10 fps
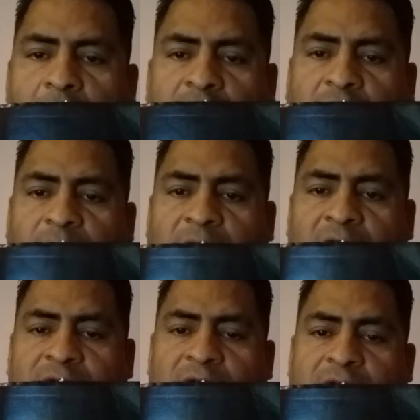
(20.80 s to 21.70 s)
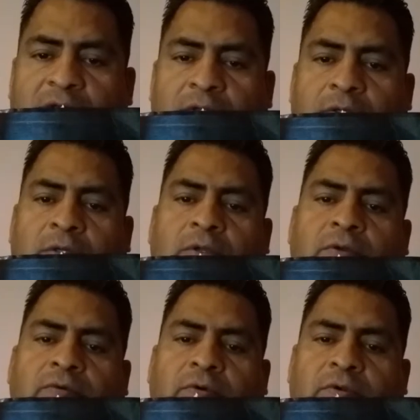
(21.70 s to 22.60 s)
some verses
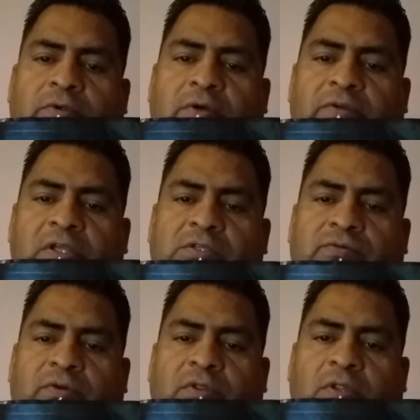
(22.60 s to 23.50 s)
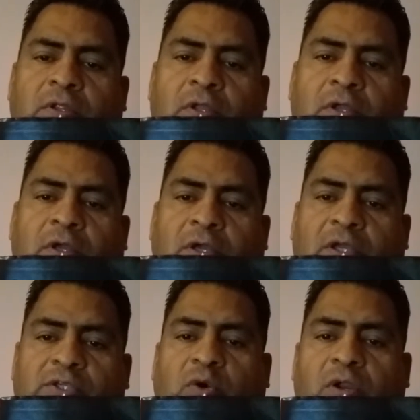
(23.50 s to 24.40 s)
for reference from
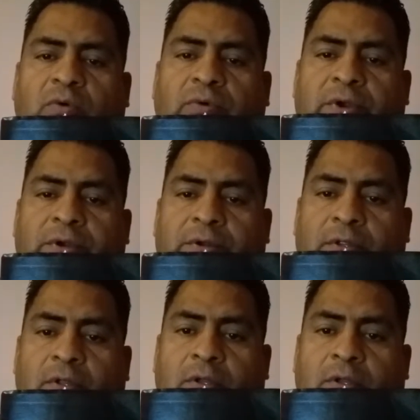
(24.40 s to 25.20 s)
His Holy Word.